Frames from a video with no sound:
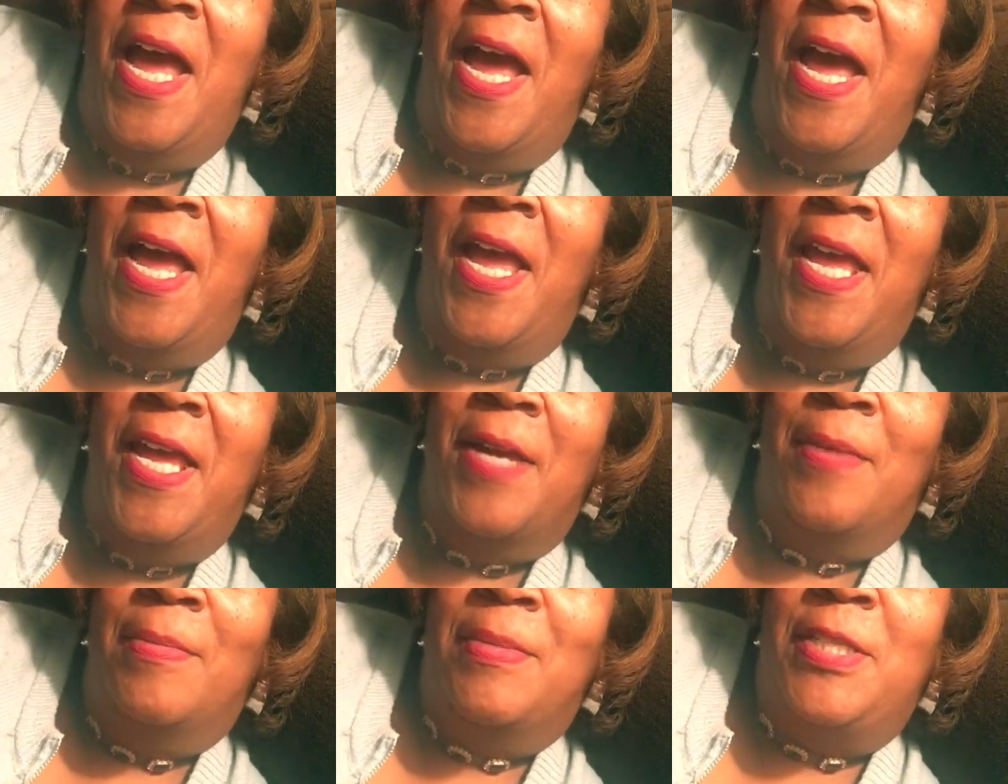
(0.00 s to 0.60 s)
I
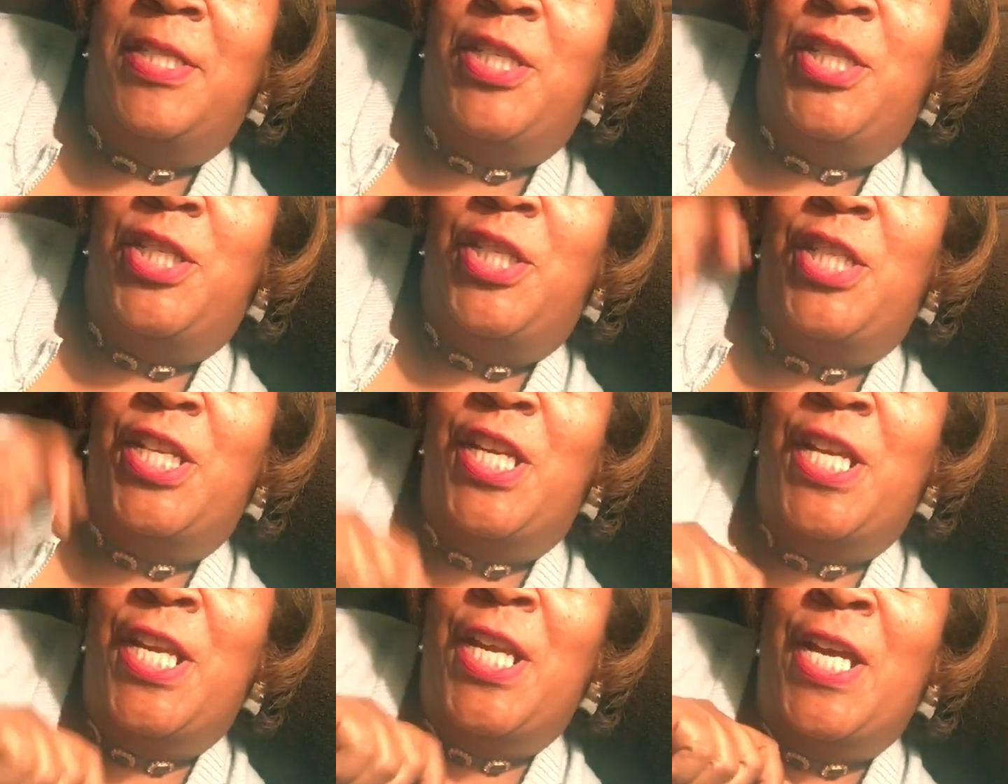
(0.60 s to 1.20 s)
am
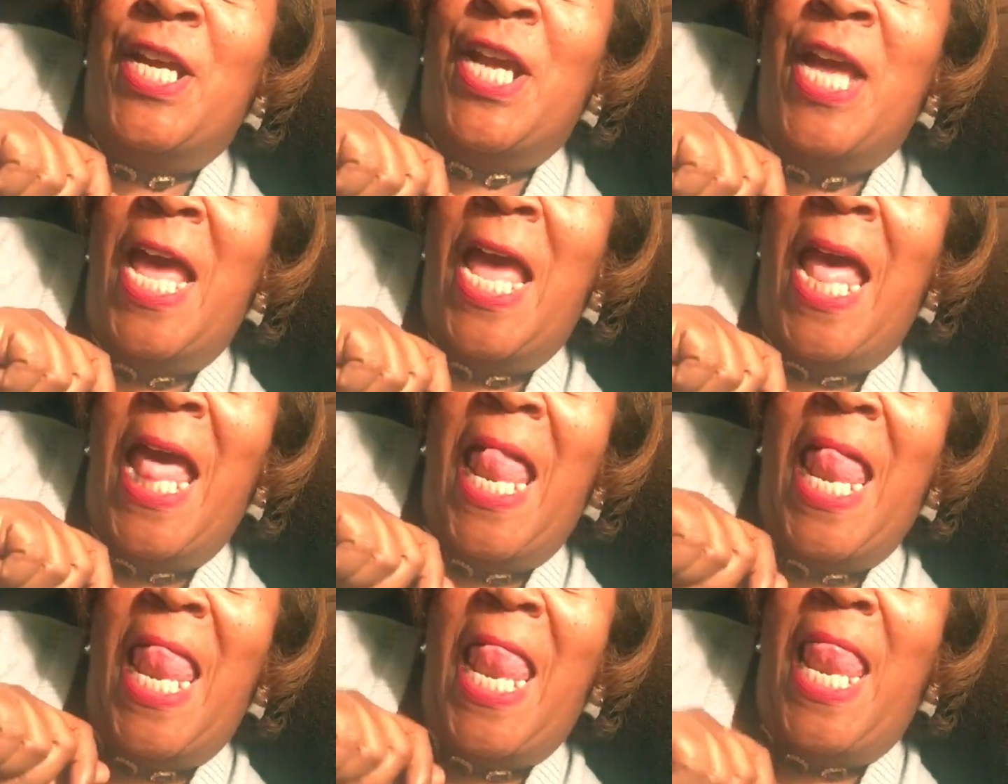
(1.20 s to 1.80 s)
chilling.
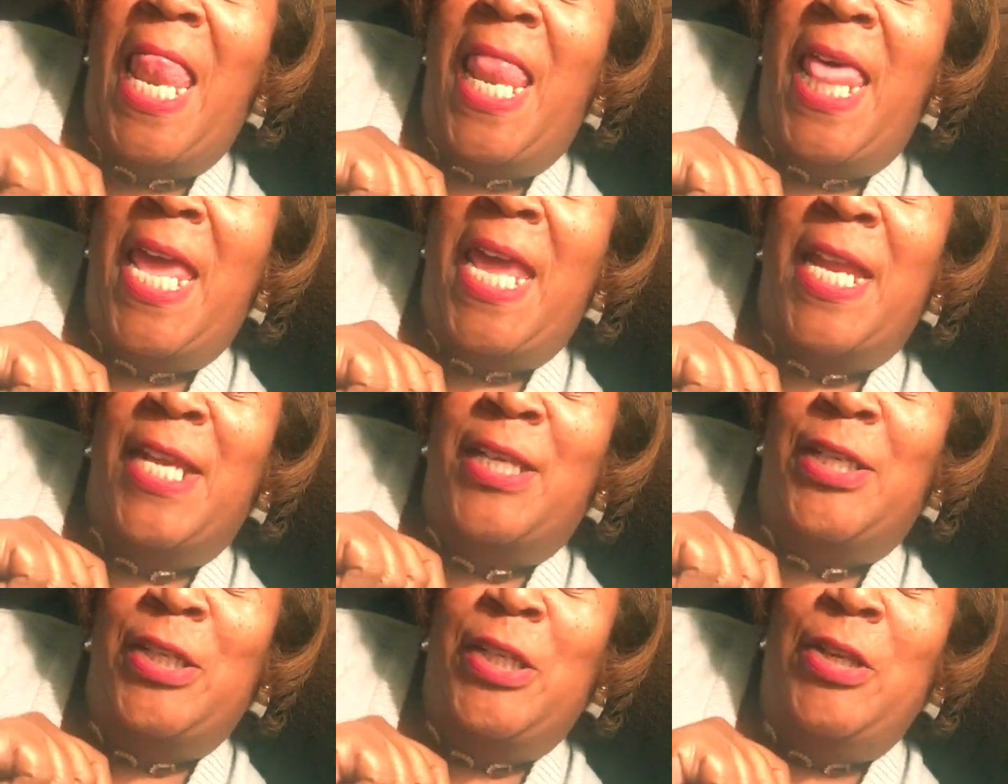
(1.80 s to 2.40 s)

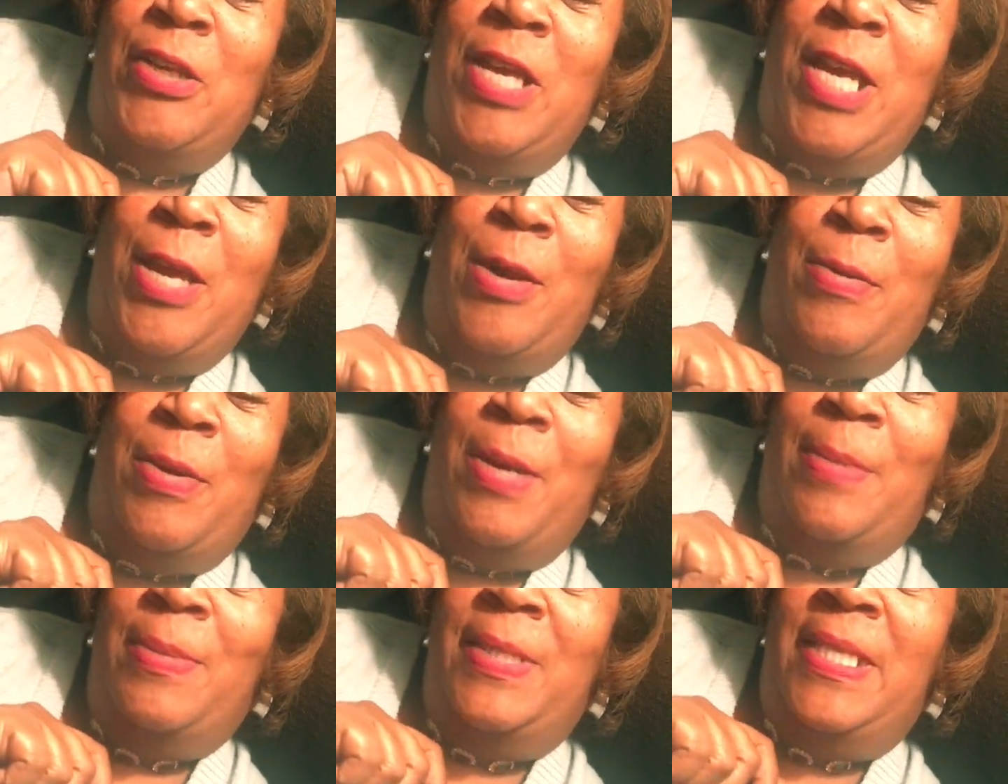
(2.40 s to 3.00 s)
Do you hear
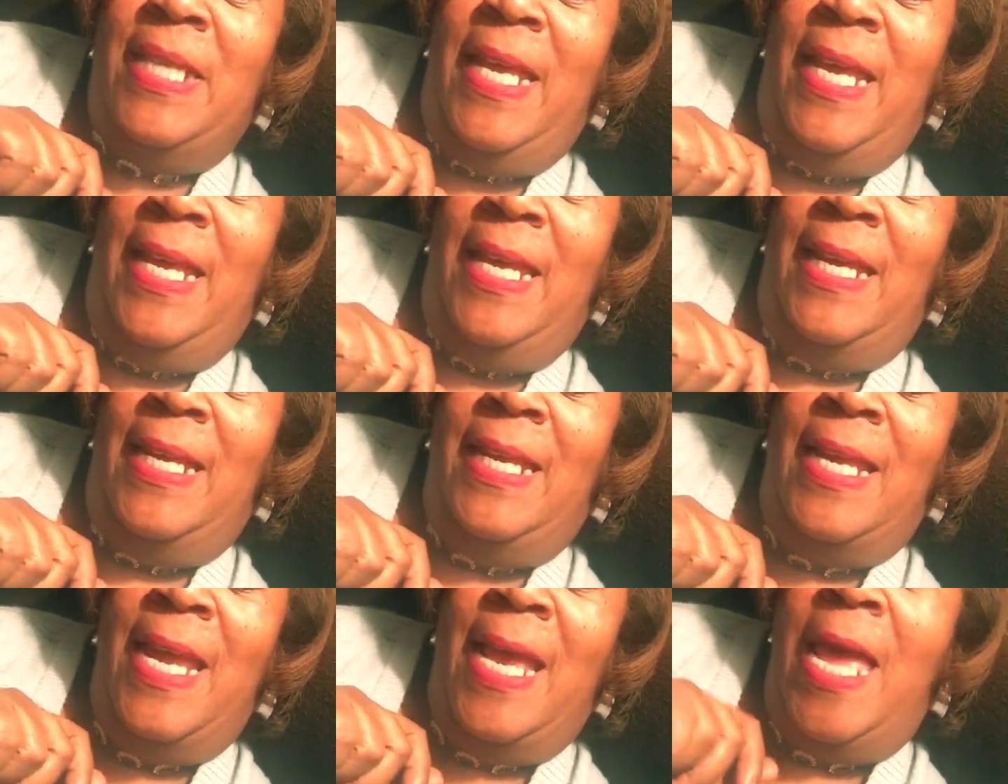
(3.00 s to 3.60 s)
what I'm
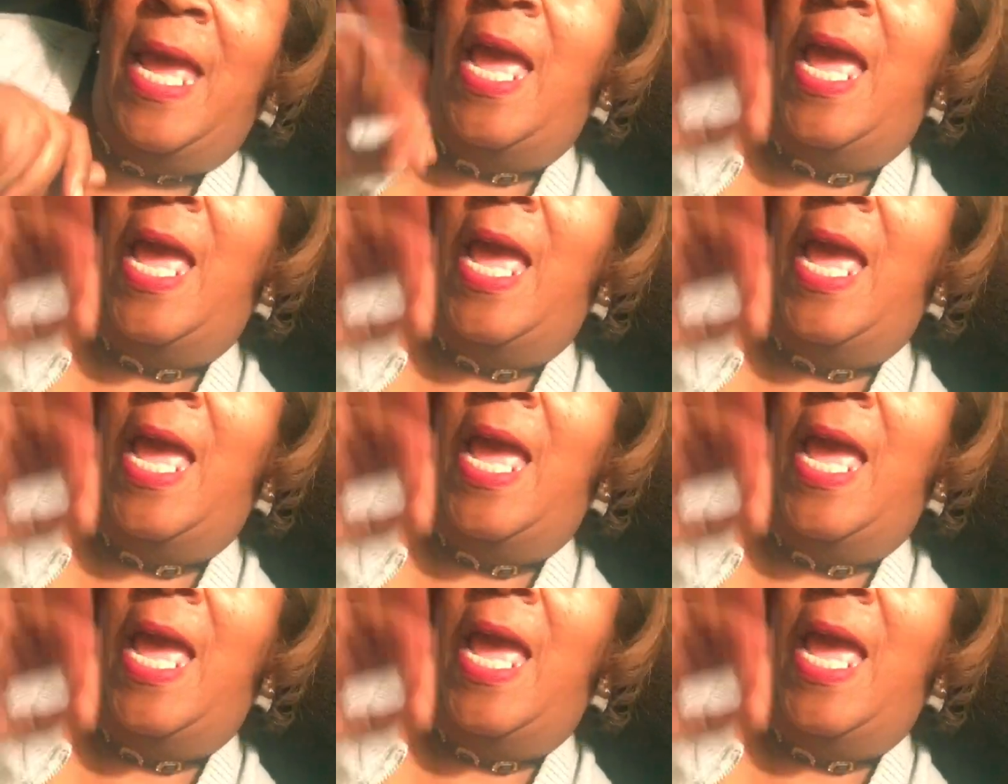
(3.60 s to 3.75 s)
saying?